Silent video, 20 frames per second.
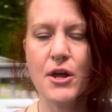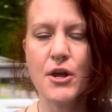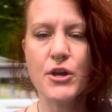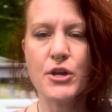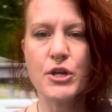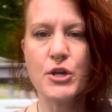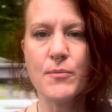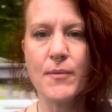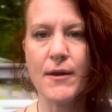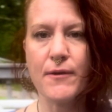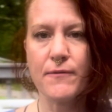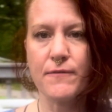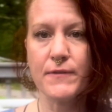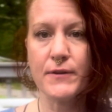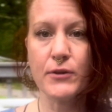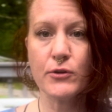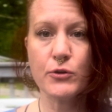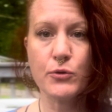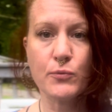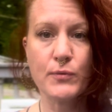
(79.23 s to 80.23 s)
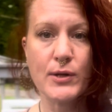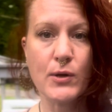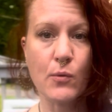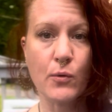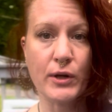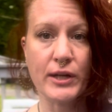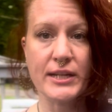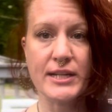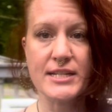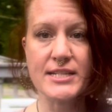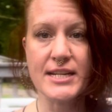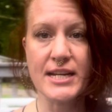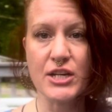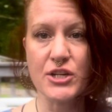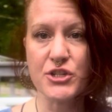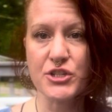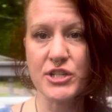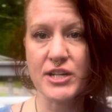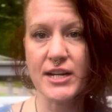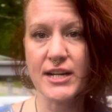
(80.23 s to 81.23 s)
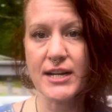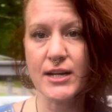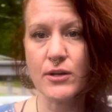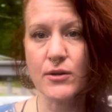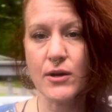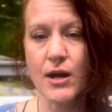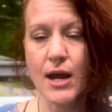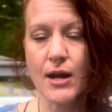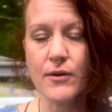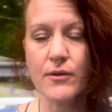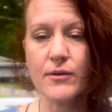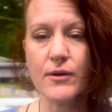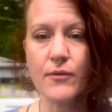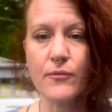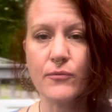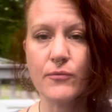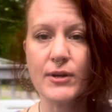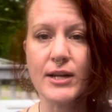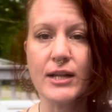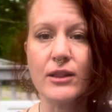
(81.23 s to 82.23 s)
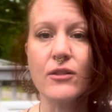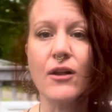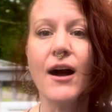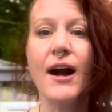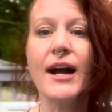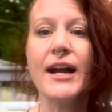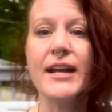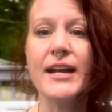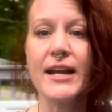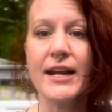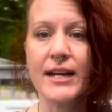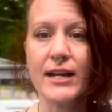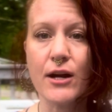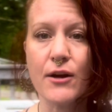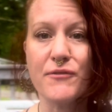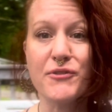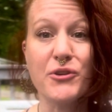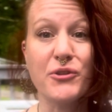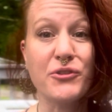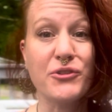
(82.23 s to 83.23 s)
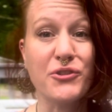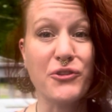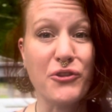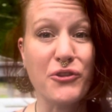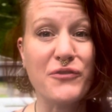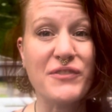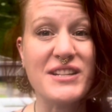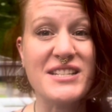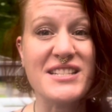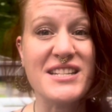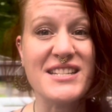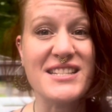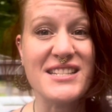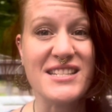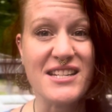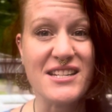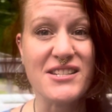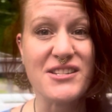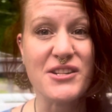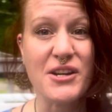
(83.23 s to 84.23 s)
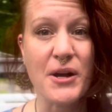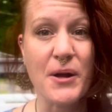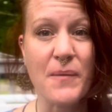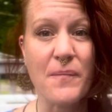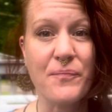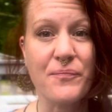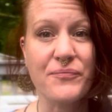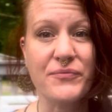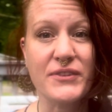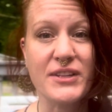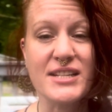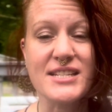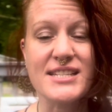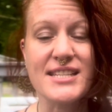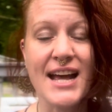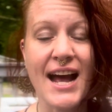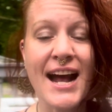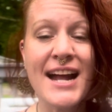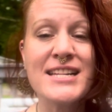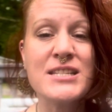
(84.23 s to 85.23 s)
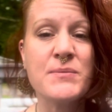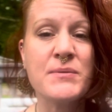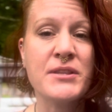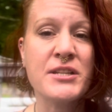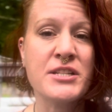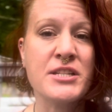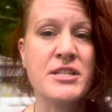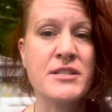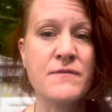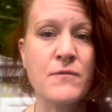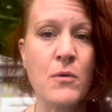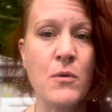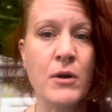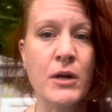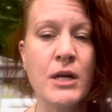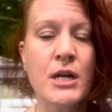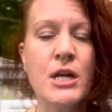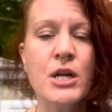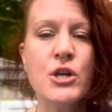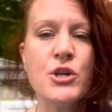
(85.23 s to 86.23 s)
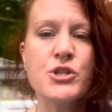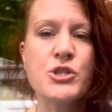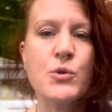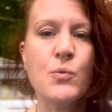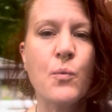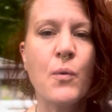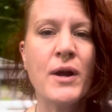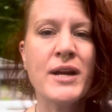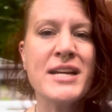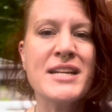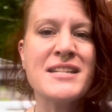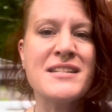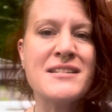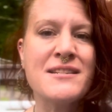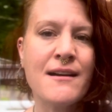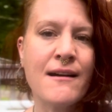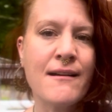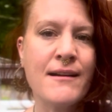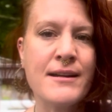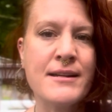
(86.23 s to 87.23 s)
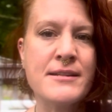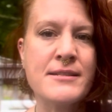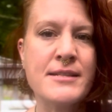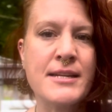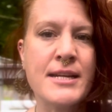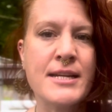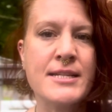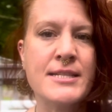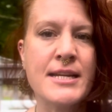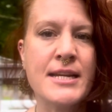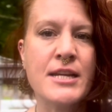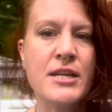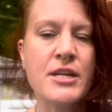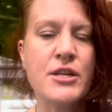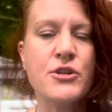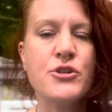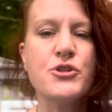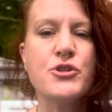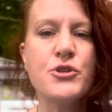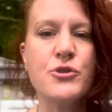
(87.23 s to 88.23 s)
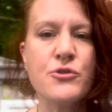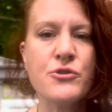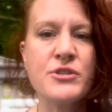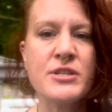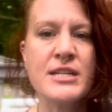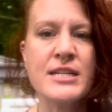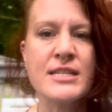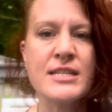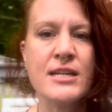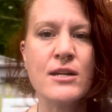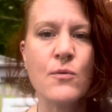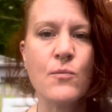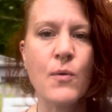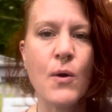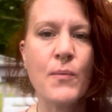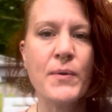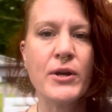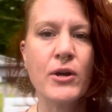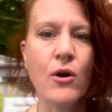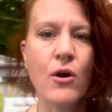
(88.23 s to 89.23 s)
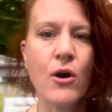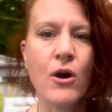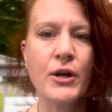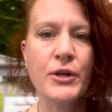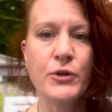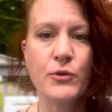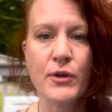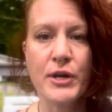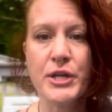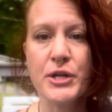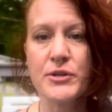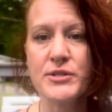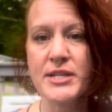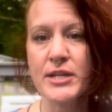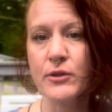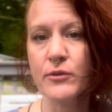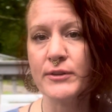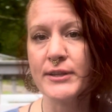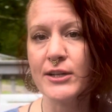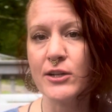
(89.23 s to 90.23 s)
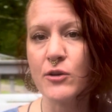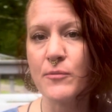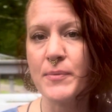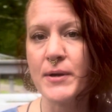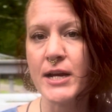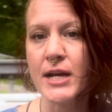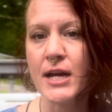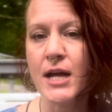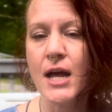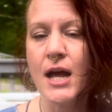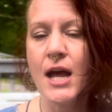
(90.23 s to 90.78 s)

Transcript: You might feel the reorganization and realigning of your nervous system. That's what this is for. So what it does is it induces what we call in craniosacral therapy